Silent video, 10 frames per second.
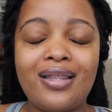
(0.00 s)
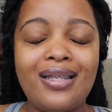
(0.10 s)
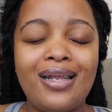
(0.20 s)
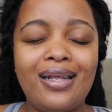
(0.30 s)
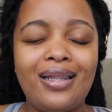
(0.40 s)

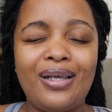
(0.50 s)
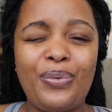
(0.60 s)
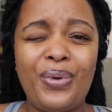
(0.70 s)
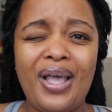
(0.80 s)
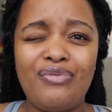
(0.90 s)
and I
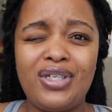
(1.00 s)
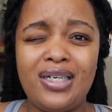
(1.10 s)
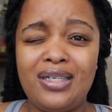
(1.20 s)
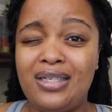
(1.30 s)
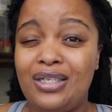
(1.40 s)
think we have a
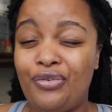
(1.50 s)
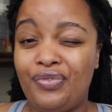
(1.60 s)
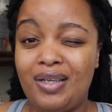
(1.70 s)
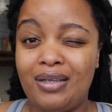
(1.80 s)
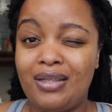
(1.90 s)
tendency of
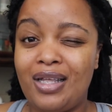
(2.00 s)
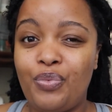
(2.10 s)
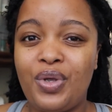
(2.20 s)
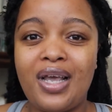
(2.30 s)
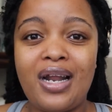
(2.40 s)
thinking
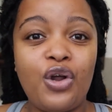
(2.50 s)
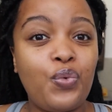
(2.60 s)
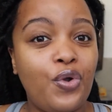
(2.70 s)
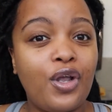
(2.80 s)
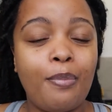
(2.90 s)
that we can
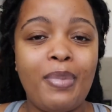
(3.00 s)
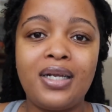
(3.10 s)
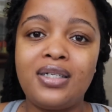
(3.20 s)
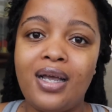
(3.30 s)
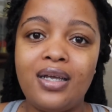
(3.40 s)
outwork a
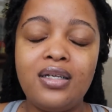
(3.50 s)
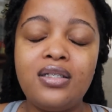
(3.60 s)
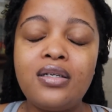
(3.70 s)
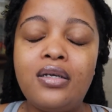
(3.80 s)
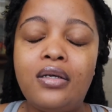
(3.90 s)
bad diet.